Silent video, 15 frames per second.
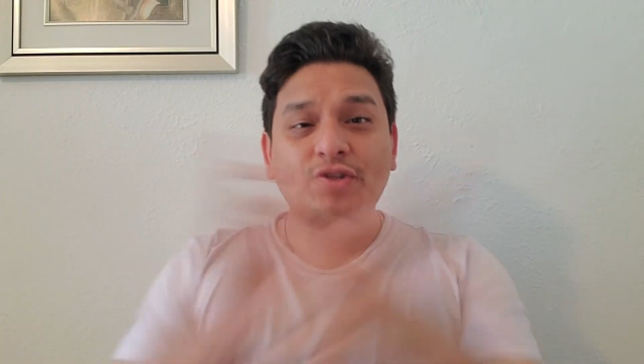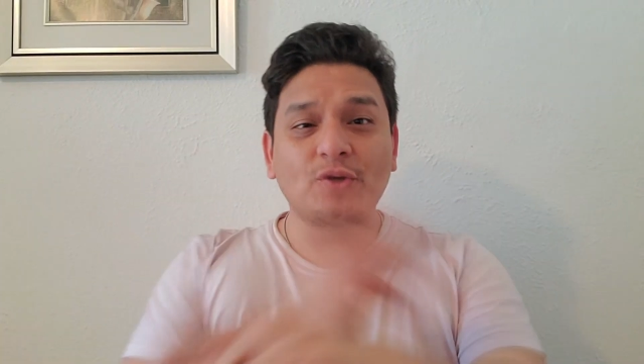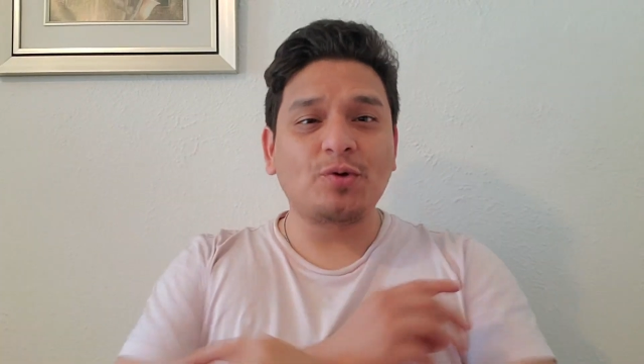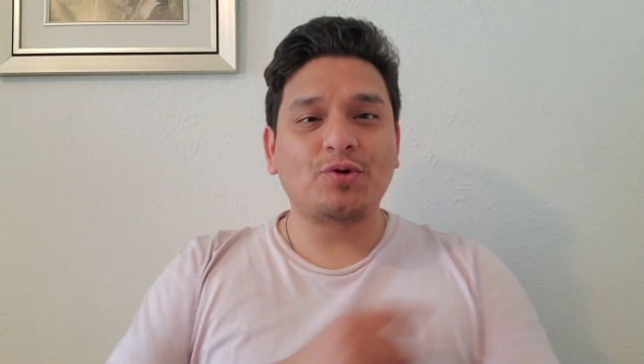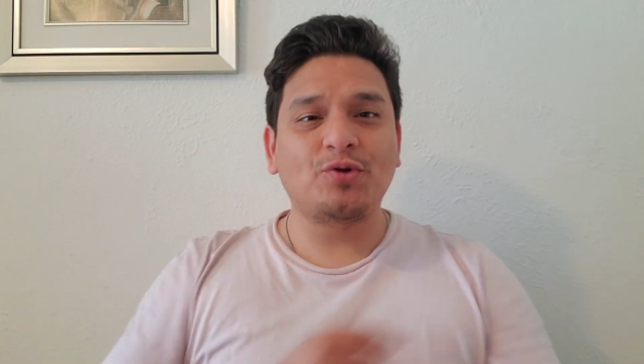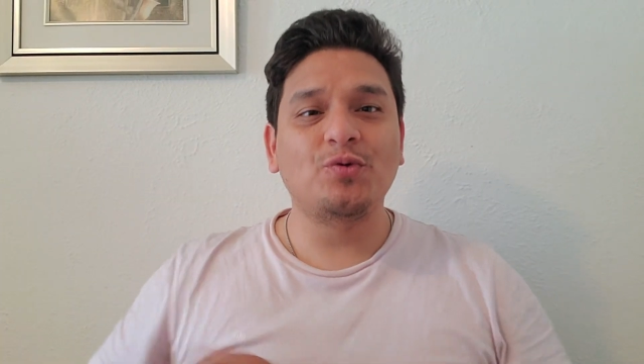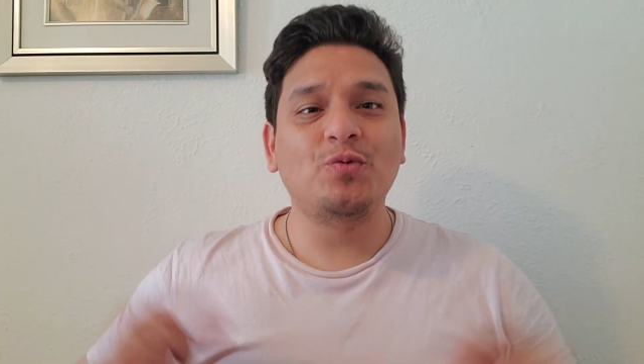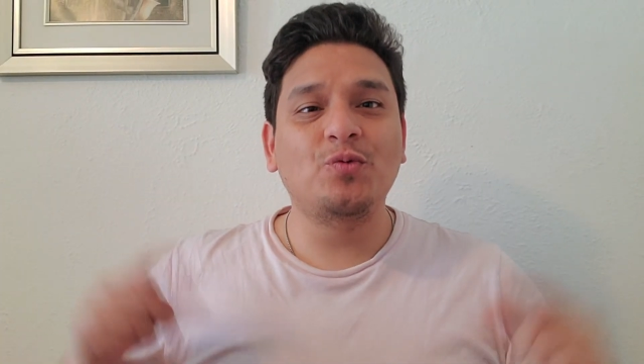up
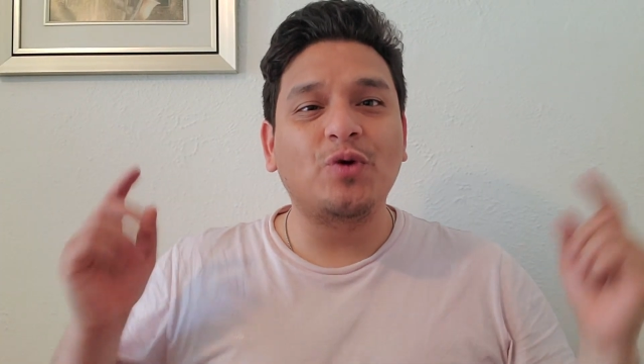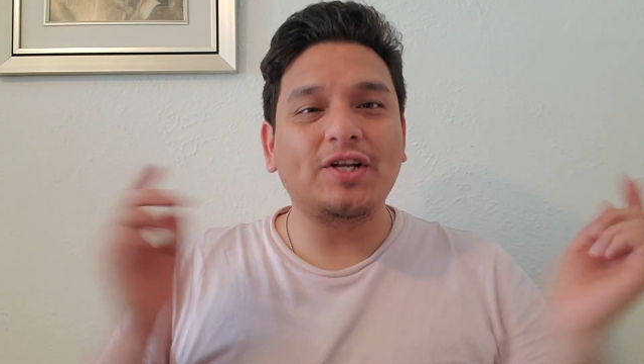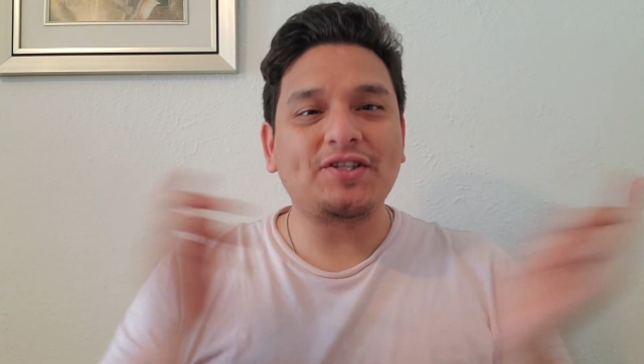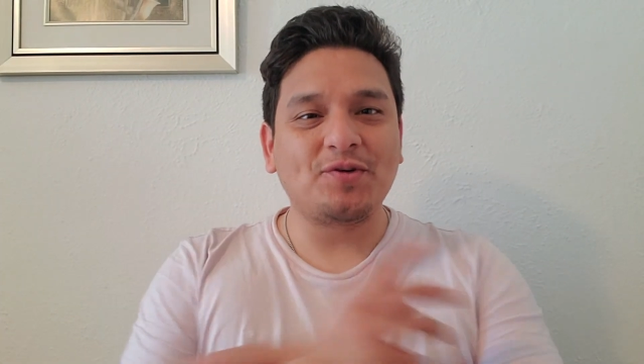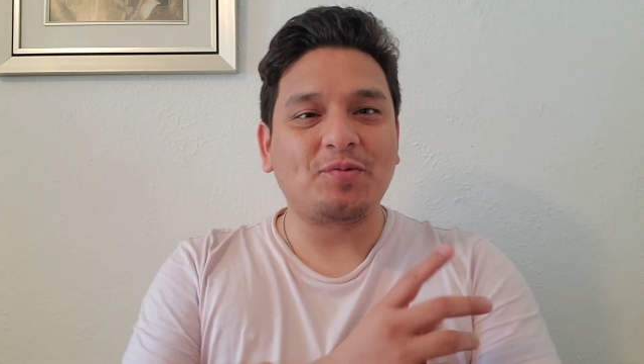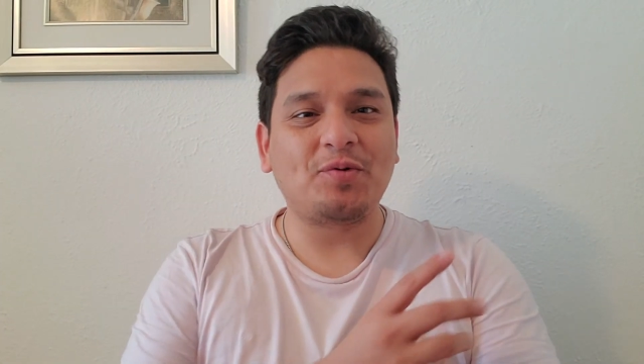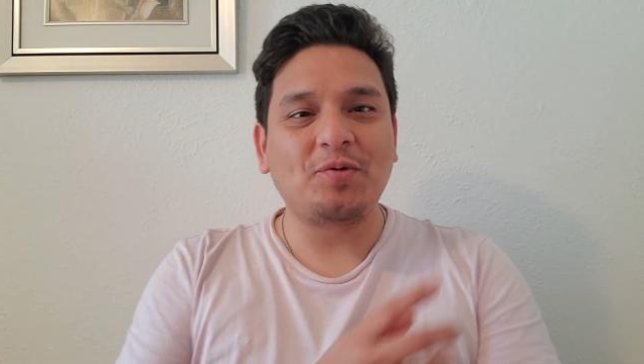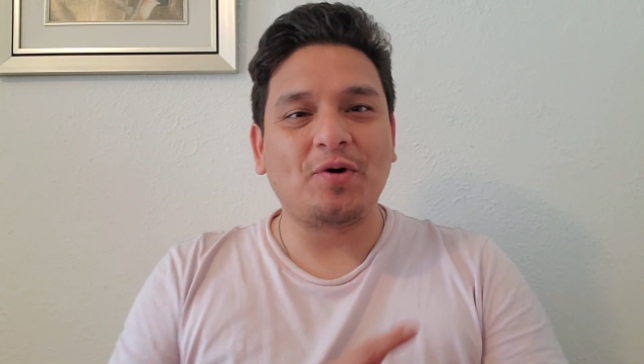YouTube,
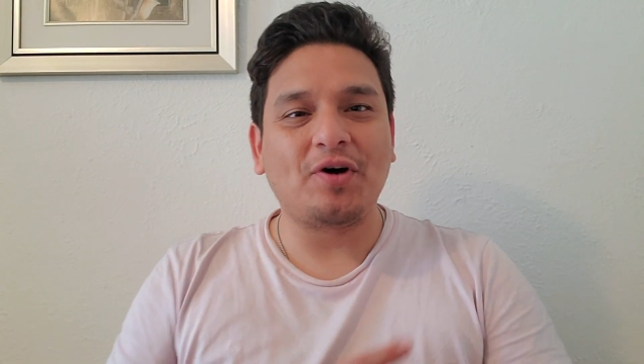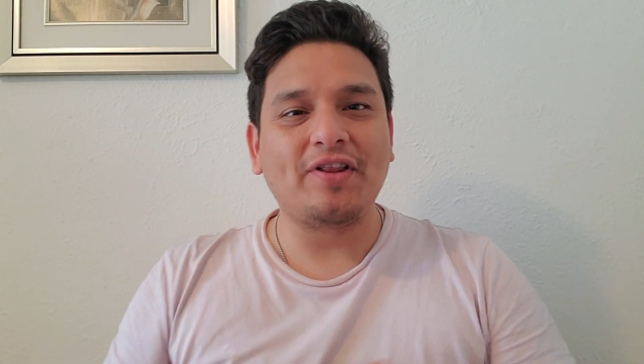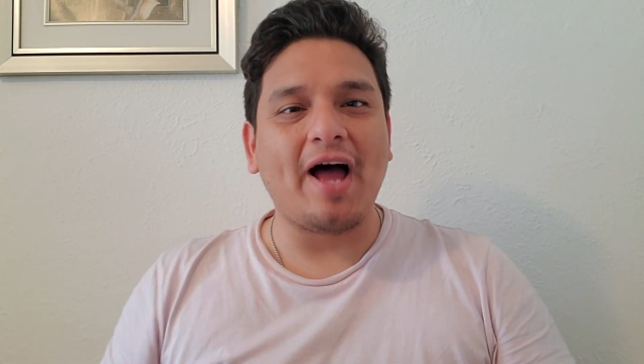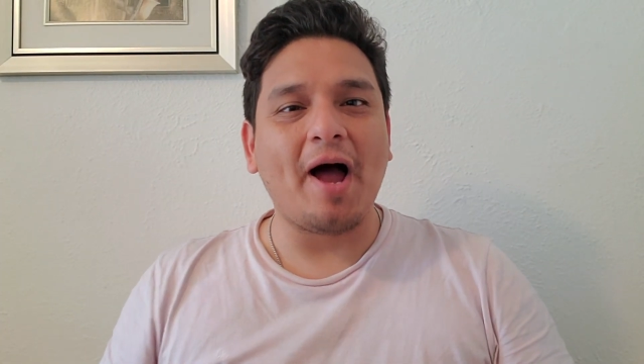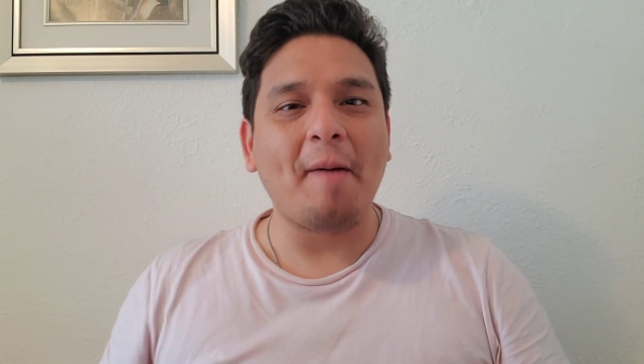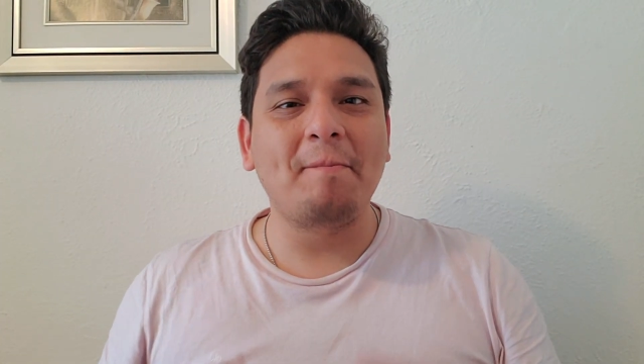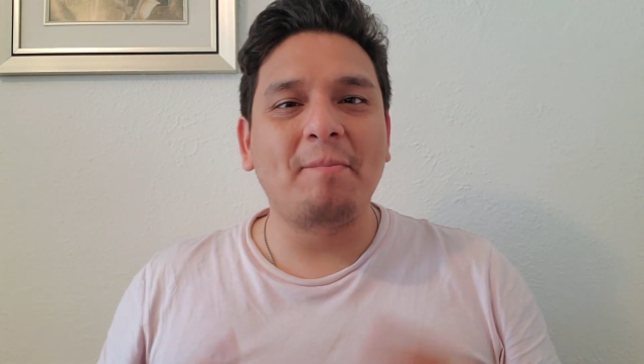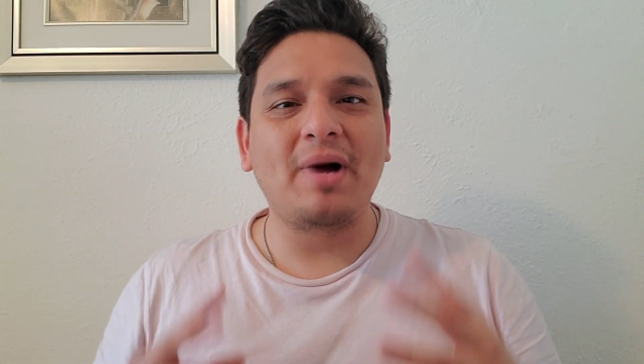what's up everyone,
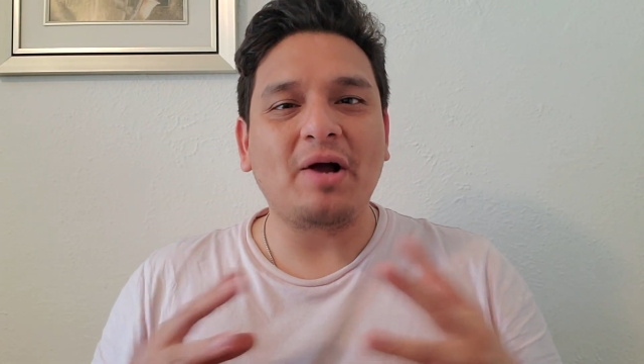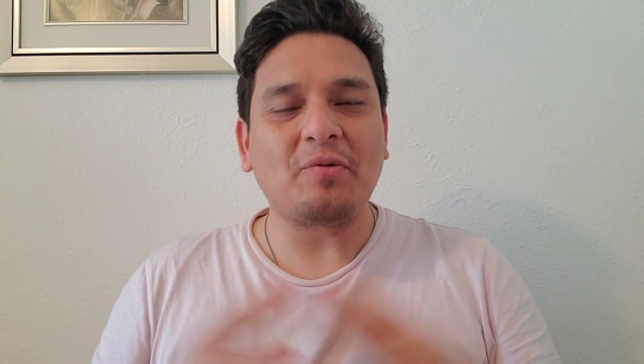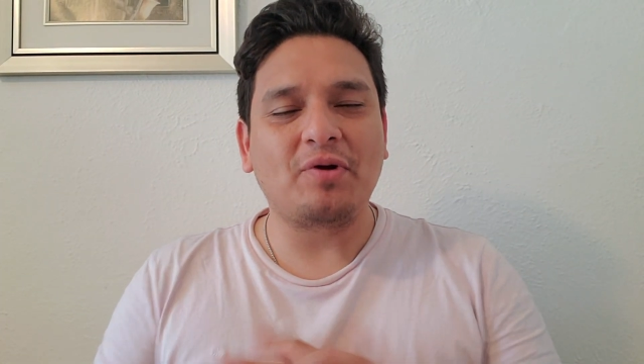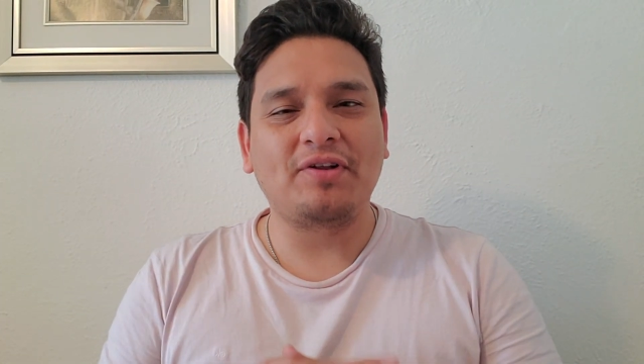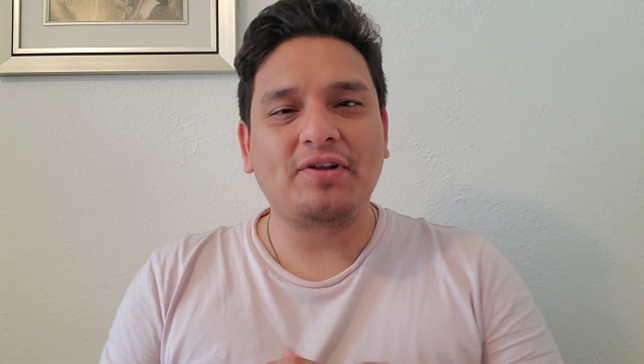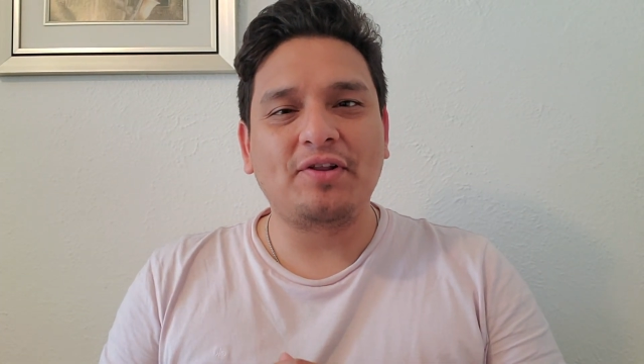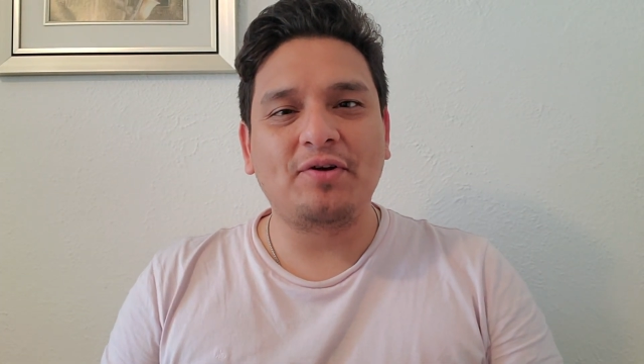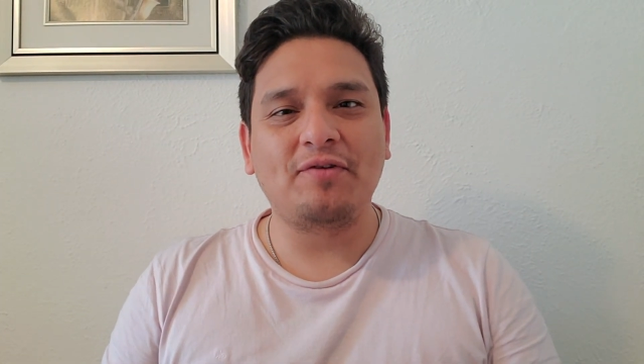I'm back with
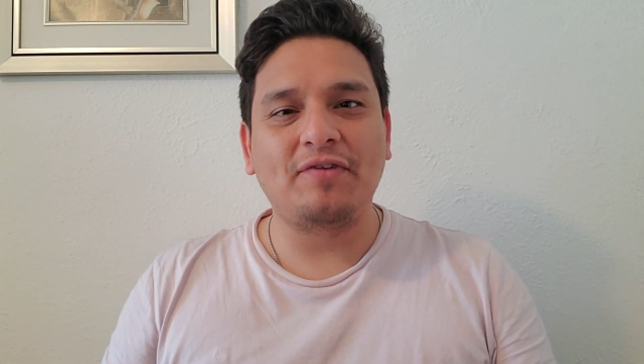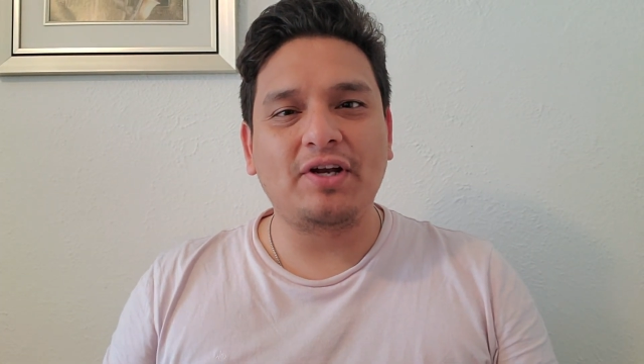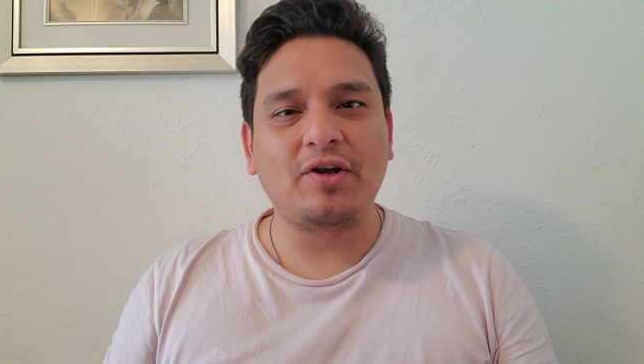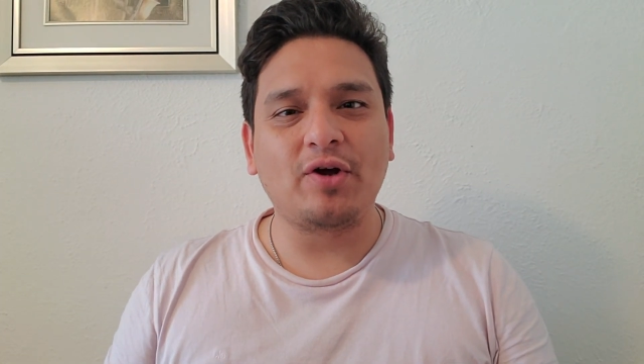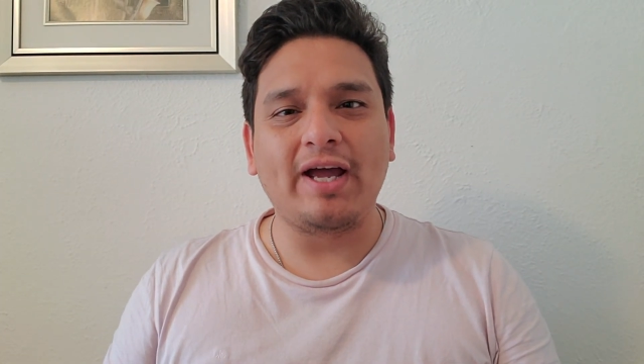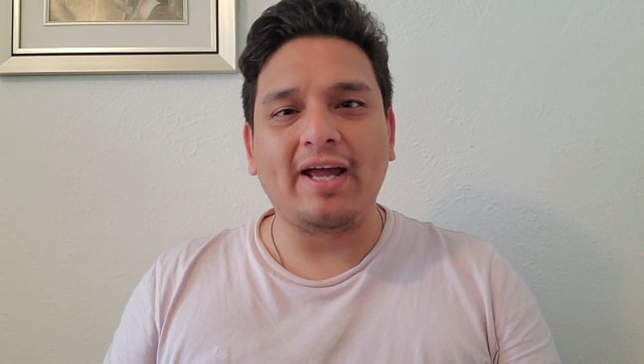another video,